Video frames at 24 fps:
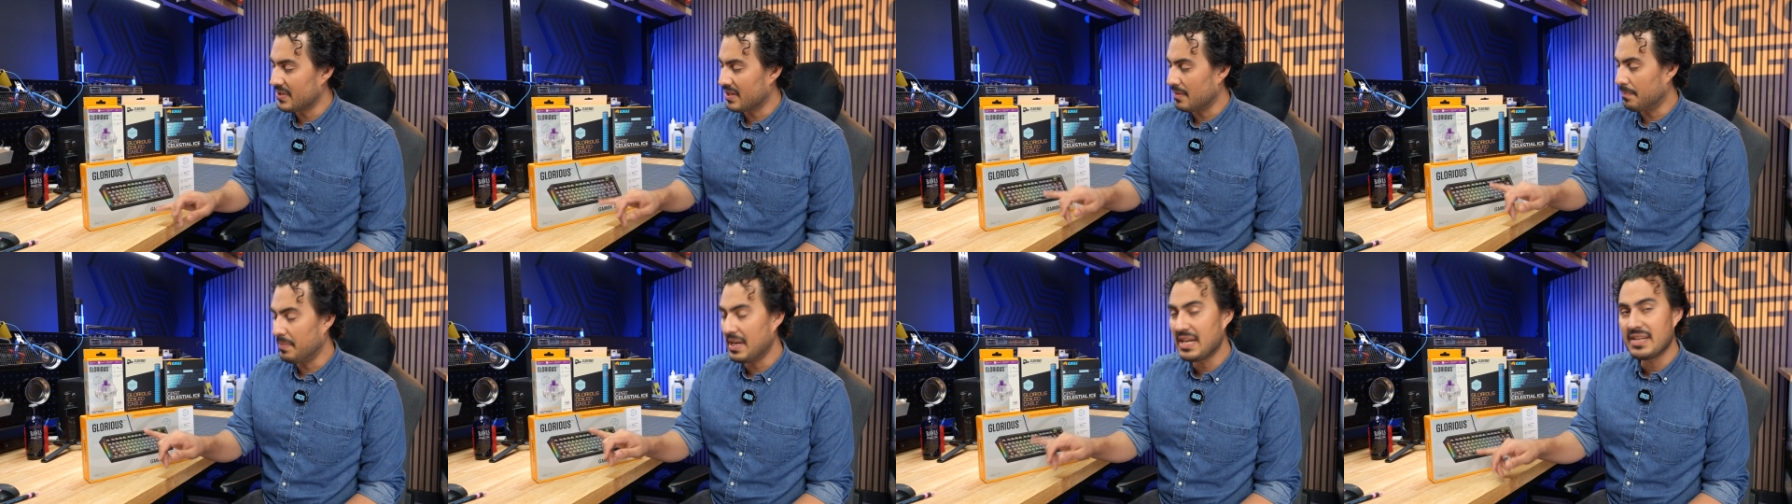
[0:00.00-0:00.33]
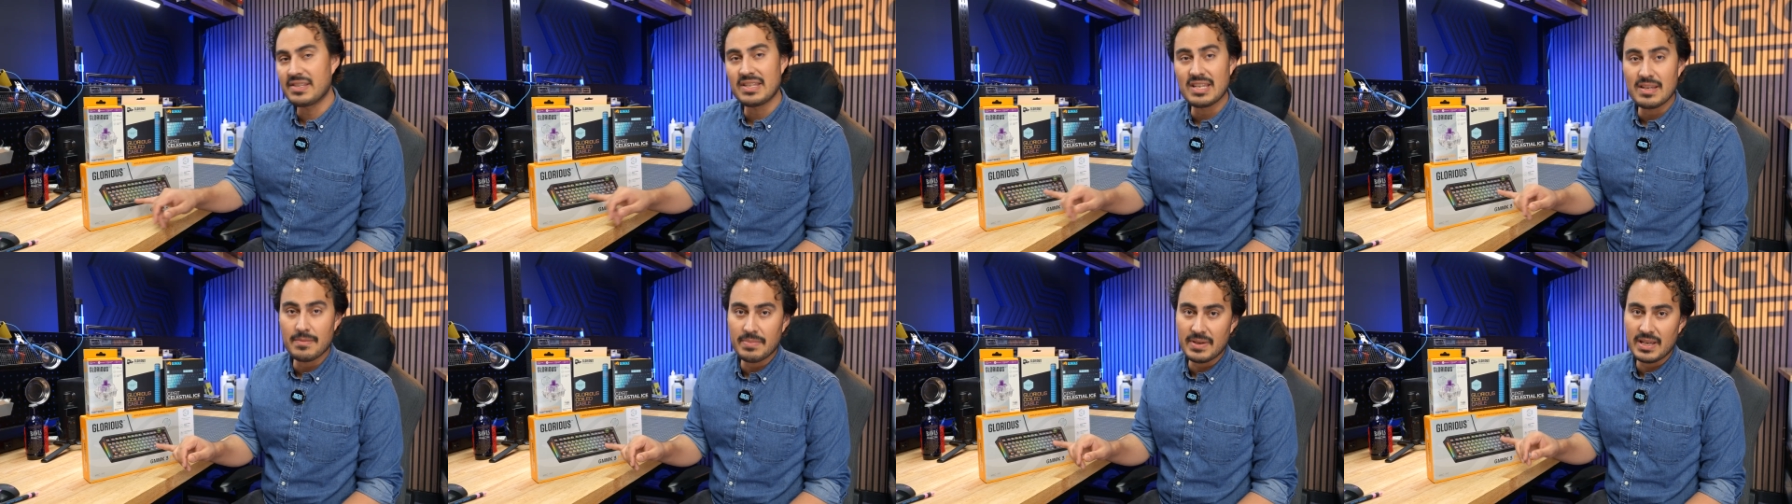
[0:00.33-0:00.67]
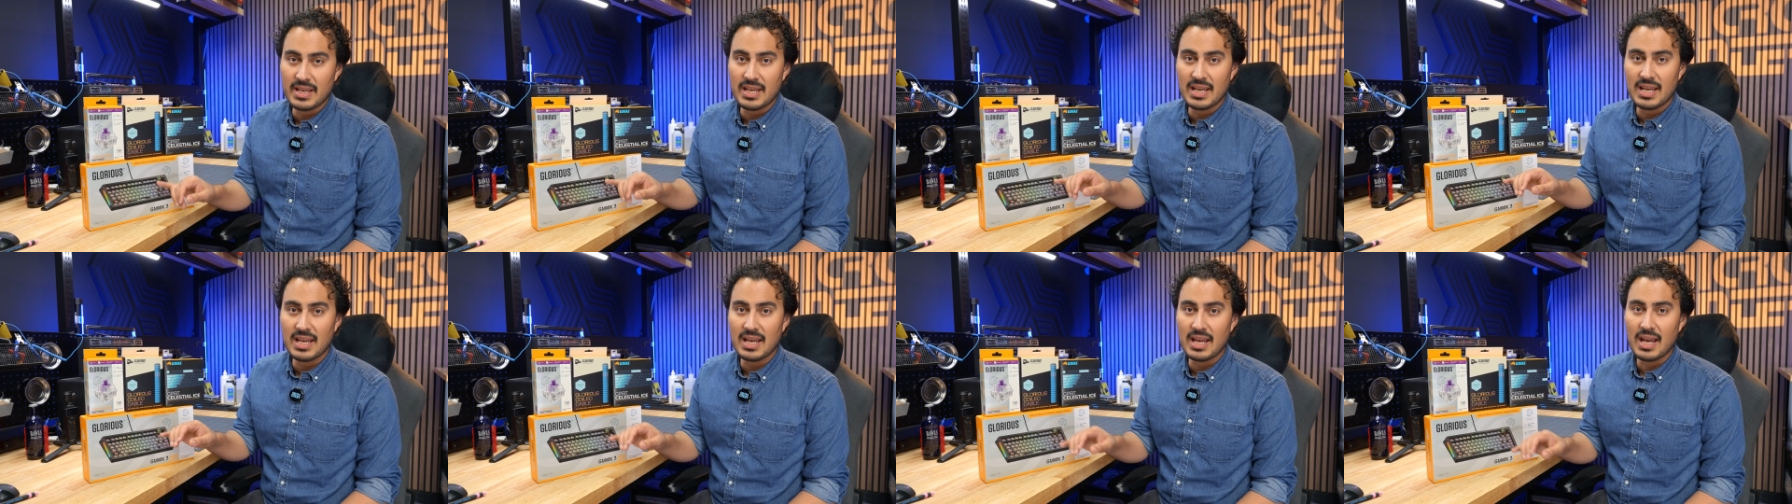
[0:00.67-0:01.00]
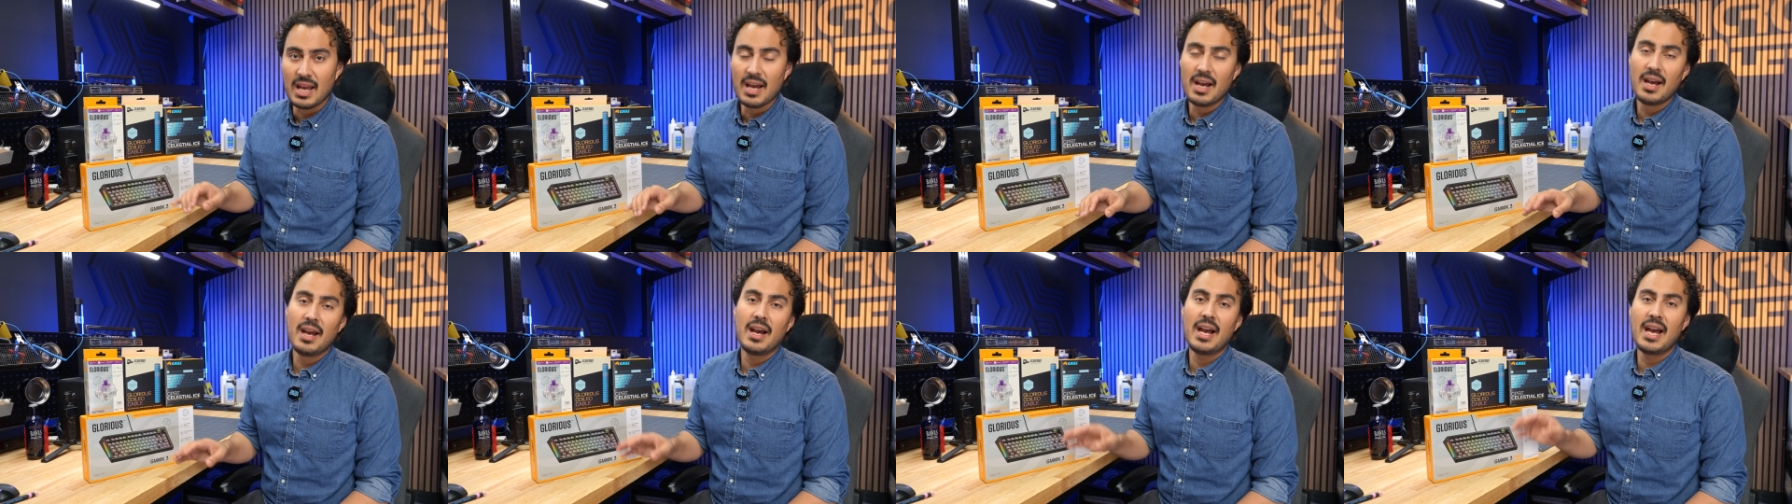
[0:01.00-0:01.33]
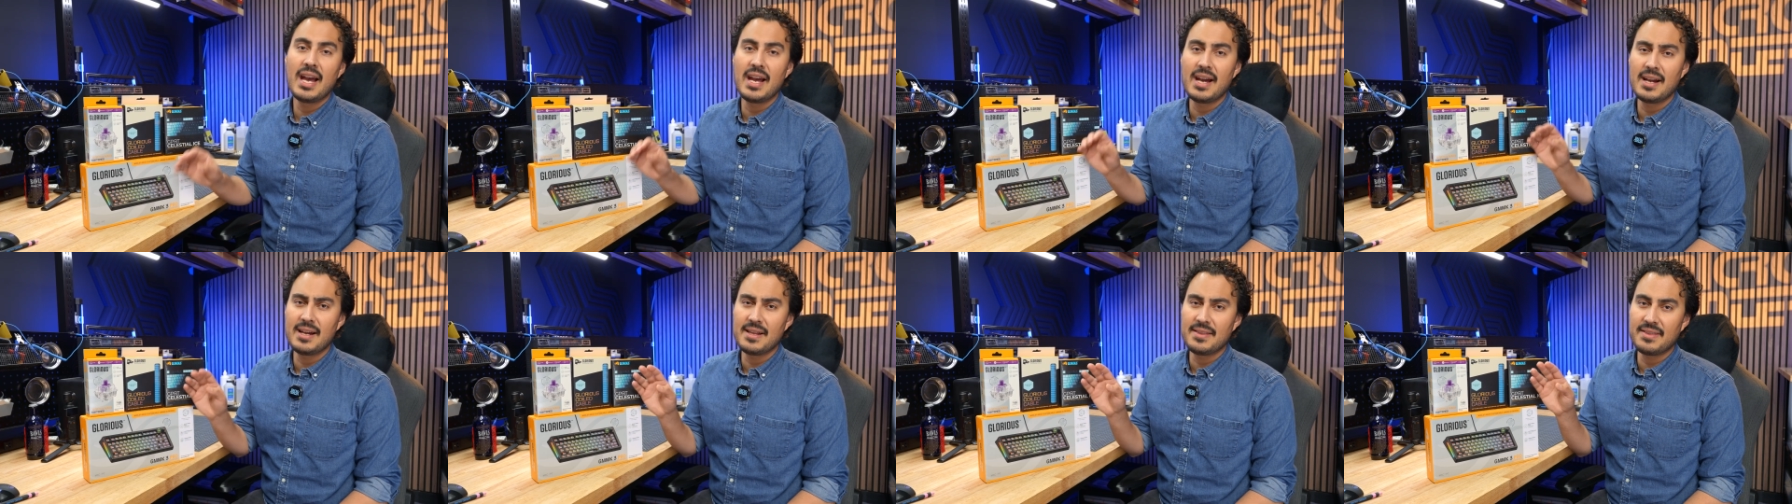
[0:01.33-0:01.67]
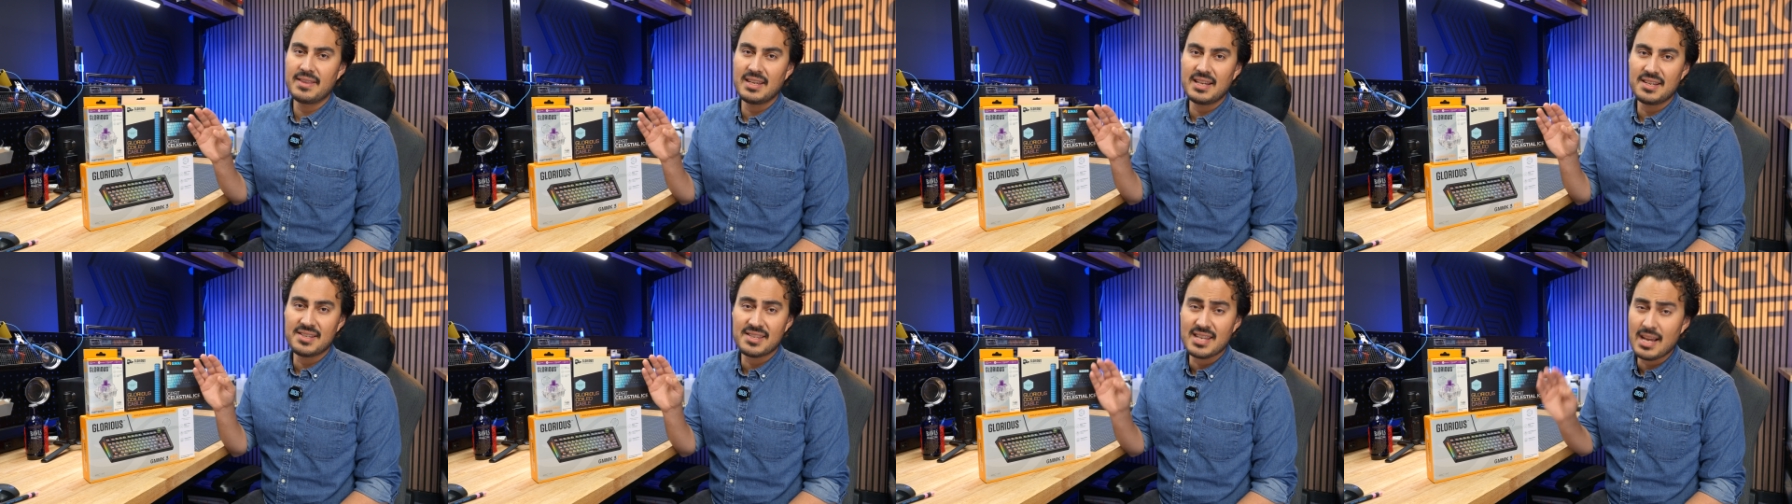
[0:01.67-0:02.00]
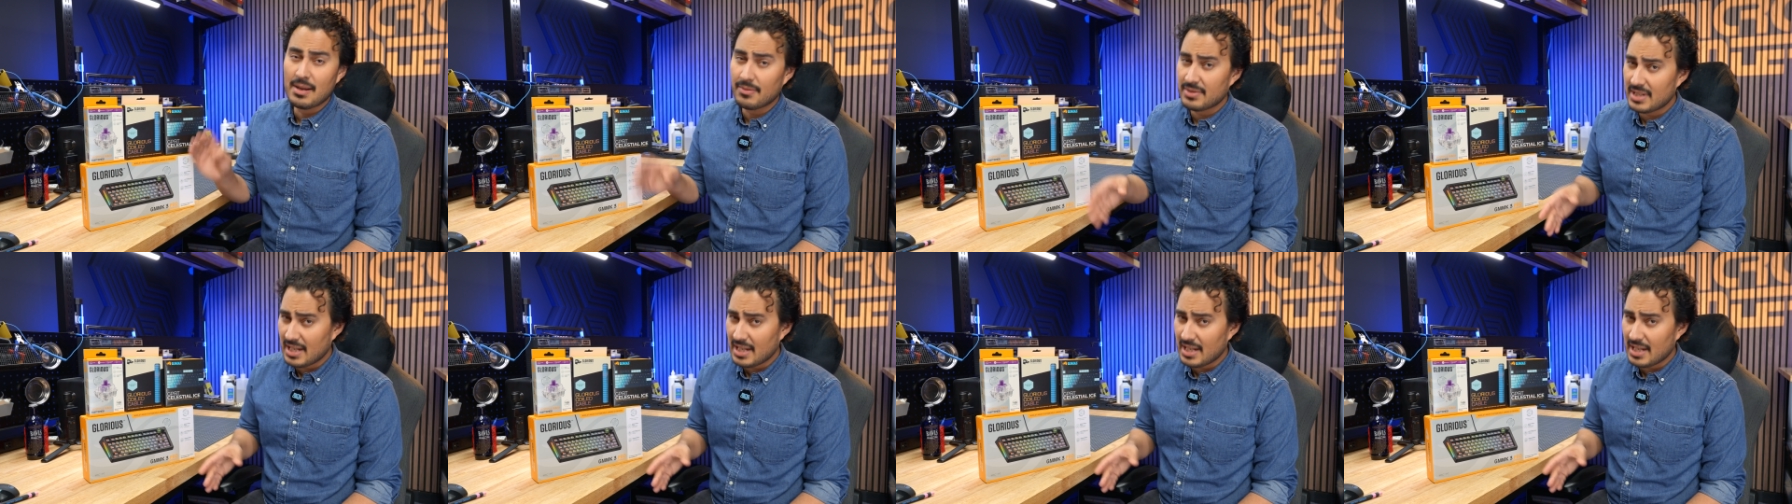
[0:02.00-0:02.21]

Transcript: the PCB, and the sound